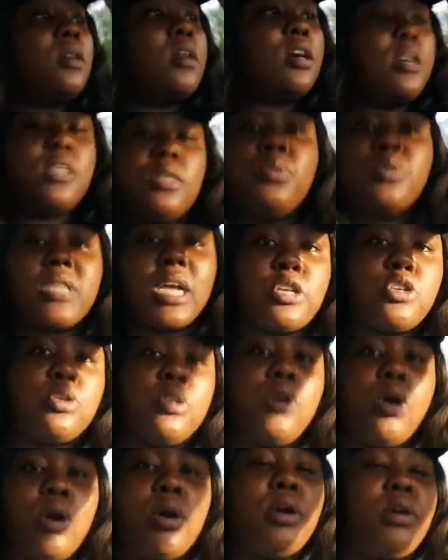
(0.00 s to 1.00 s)
Because he was
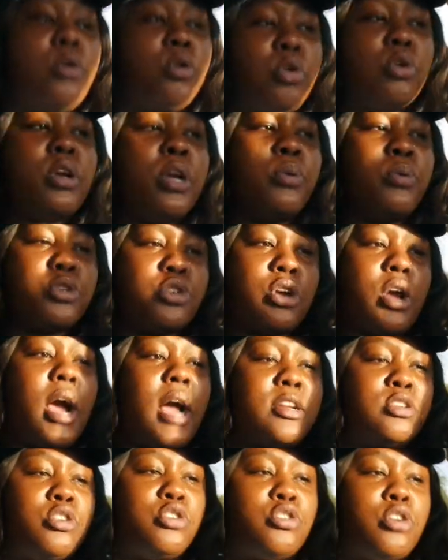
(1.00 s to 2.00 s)
actually
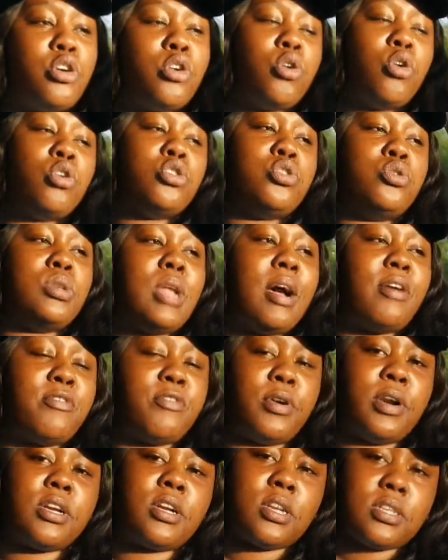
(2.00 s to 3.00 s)
trying to go to that
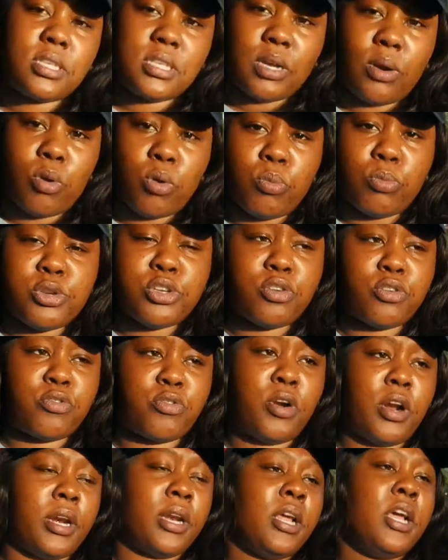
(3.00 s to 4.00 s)
friend because that was a mutual
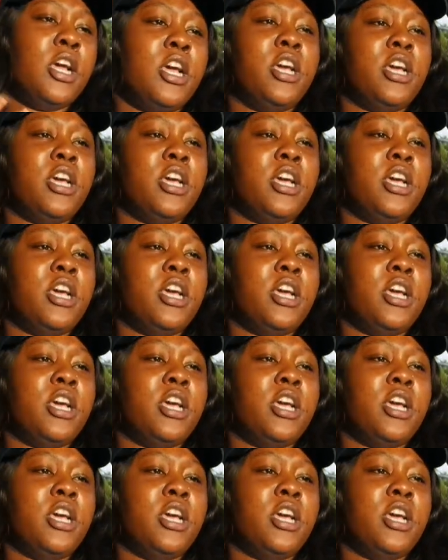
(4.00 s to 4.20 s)
friend.